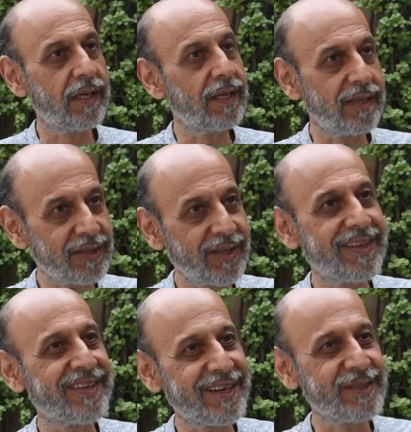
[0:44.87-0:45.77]
hey, that's
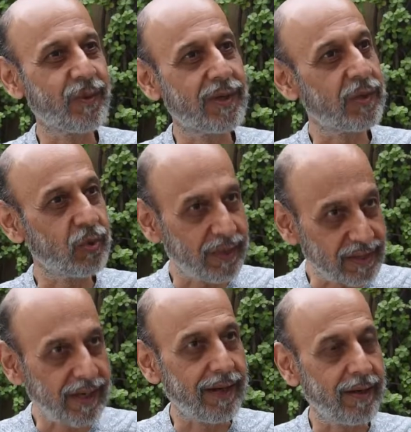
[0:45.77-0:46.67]
really nice work, you
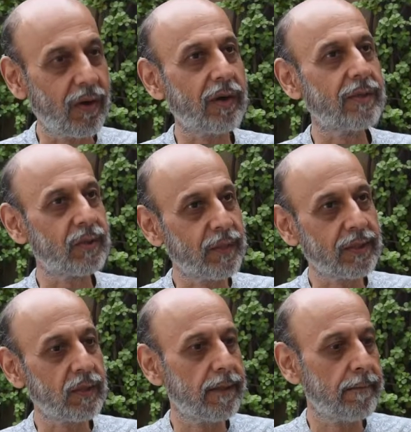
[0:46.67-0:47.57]
must carry on and
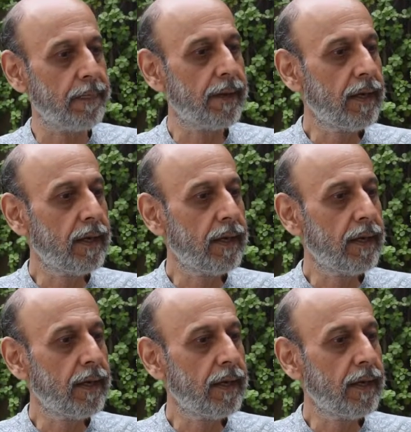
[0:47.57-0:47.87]
speak to them,